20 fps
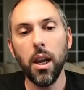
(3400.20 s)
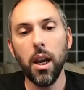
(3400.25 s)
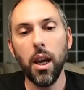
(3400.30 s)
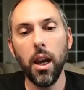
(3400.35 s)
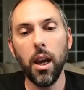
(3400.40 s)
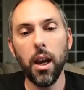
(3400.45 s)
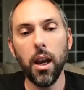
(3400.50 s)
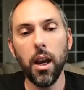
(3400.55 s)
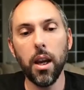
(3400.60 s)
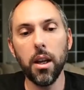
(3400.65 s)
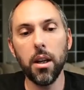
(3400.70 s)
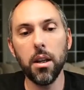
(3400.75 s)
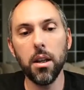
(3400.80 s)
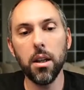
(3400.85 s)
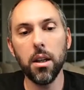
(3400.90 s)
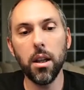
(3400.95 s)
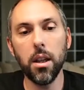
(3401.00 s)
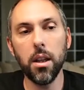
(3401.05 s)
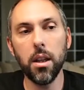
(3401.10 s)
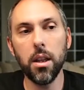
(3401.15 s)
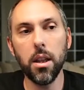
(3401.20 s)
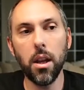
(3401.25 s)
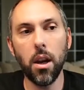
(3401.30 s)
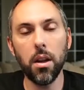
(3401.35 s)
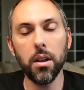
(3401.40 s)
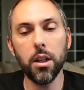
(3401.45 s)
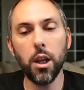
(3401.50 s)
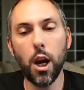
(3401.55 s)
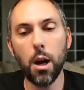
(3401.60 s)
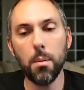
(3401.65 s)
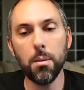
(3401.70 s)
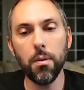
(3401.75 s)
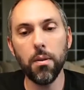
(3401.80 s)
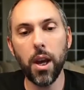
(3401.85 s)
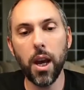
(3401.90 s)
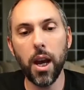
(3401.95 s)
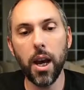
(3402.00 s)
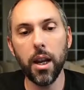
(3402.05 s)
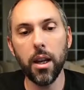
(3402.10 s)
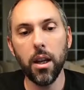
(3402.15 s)
And on top of
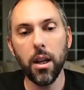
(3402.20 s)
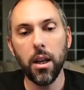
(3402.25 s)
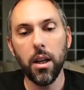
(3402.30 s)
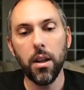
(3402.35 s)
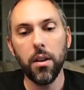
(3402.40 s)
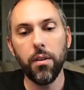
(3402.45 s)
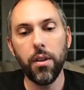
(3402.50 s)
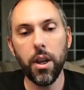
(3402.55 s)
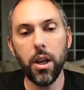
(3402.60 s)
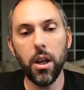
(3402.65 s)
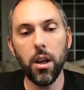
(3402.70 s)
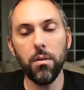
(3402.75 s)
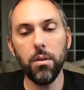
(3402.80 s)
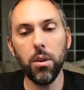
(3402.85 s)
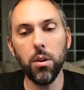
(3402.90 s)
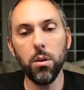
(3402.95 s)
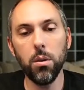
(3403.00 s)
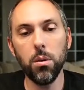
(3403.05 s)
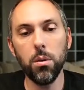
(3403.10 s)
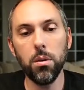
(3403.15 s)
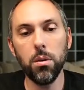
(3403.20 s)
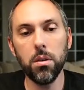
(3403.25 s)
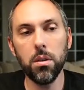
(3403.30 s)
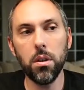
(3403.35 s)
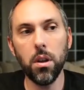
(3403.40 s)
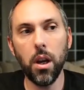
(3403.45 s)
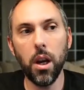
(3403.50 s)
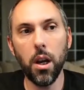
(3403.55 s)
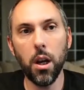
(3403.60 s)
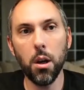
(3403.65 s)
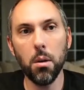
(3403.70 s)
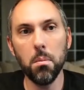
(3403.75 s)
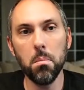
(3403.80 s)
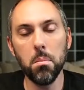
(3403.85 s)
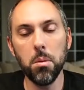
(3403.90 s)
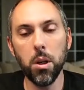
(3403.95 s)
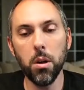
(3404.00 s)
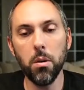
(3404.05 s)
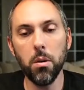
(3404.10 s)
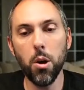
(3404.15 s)
that, they have used
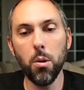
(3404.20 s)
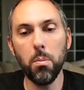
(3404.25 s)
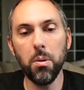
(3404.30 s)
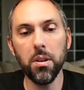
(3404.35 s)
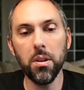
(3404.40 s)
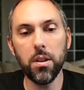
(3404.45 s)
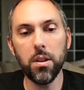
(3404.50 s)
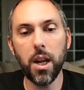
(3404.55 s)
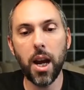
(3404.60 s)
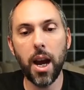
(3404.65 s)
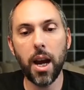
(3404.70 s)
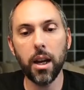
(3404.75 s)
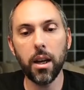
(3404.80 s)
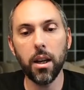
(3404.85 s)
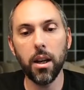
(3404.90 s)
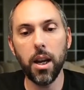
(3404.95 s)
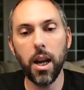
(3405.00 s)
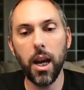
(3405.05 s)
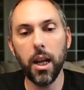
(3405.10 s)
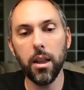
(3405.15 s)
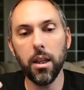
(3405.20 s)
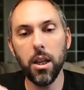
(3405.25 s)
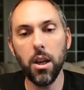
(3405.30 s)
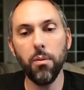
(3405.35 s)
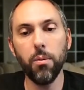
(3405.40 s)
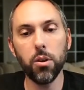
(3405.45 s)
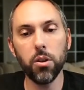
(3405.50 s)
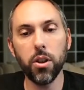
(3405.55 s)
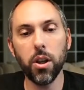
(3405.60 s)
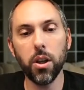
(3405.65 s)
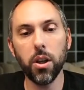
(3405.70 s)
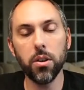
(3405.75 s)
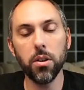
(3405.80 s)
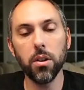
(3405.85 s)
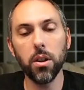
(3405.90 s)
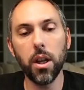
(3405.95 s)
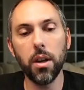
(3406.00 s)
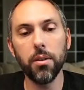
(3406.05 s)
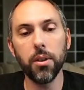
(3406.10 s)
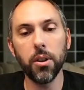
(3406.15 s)
OpenStack at the infrastructure
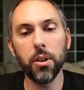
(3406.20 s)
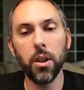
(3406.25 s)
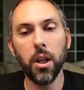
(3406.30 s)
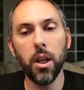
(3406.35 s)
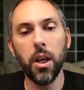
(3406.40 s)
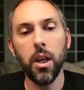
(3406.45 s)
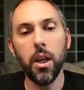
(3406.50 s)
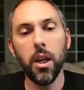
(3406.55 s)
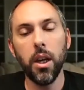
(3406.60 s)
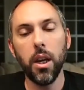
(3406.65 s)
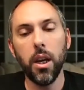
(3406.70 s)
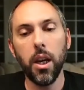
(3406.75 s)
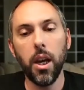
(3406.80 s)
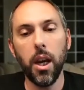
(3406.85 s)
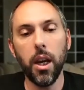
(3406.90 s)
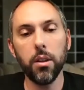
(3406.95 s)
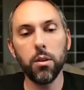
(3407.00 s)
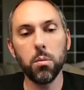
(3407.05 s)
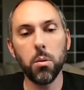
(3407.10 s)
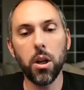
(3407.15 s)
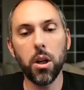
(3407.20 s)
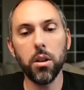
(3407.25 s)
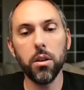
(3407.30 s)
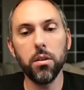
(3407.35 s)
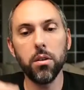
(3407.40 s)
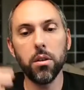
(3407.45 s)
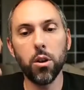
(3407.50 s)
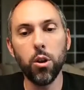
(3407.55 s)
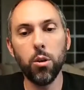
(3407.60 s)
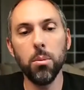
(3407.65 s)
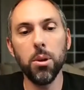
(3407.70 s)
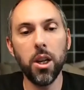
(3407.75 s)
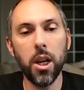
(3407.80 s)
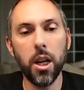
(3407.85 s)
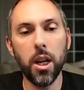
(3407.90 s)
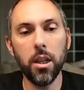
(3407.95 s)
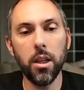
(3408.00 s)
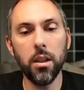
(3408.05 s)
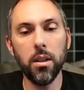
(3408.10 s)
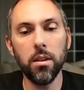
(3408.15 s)
level, as well as
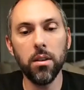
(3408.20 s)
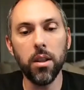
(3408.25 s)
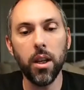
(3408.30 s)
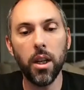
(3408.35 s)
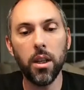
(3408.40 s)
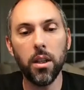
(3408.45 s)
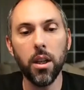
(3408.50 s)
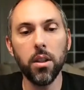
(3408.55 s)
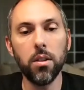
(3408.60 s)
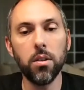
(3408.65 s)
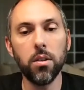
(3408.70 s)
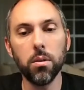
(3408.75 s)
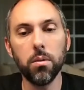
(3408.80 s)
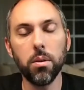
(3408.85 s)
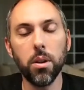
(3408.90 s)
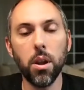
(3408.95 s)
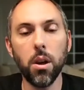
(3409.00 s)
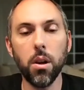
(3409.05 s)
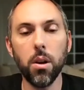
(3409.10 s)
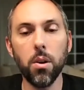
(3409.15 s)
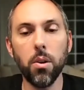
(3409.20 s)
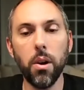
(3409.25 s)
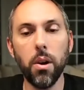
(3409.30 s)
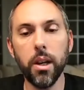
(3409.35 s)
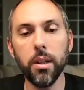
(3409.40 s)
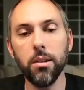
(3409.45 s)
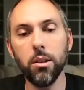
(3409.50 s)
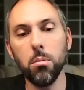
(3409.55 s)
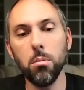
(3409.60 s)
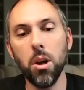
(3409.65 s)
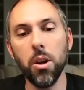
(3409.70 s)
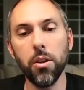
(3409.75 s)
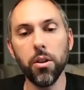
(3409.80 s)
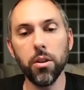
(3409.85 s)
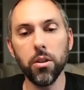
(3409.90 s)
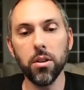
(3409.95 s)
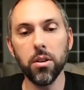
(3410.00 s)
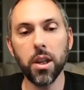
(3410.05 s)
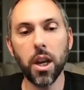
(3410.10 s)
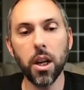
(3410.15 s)
Kubernetes and TensorFlow and some
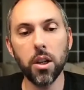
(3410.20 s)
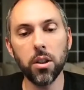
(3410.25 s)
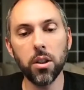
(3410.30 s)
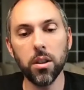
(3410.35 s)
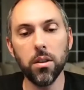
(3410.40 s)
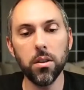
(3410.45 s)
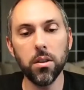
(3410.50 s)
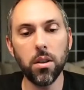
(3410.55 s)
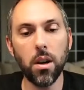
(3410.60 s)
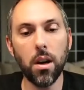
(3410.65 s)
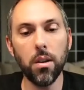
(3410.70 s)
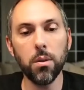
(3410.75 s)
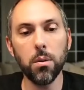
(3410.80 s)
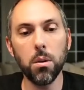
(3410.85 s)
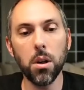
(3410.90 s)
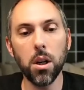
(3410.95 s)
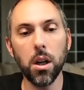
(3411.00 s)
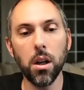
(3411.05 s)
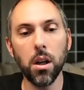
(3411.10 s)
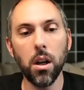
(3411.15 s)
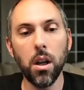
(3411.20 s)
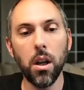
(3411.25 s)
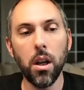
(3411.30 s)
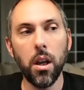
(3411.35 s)
other scheduling software